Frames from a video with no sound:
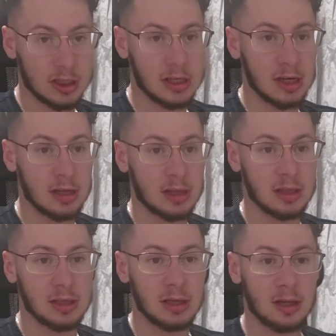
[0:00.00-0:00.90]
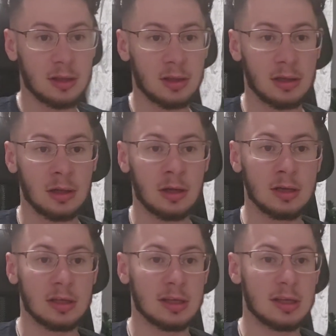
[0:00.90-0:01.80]
He hit
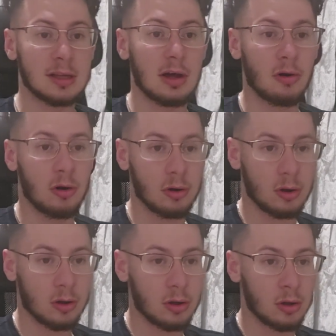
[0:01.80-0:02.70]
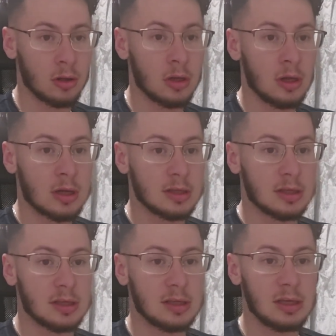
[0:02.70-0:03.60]
a rock.
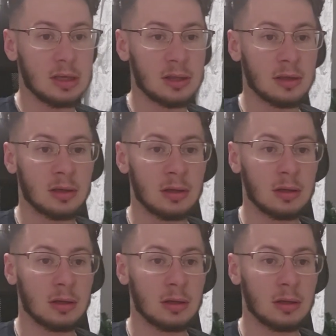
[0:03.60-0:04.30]
He hit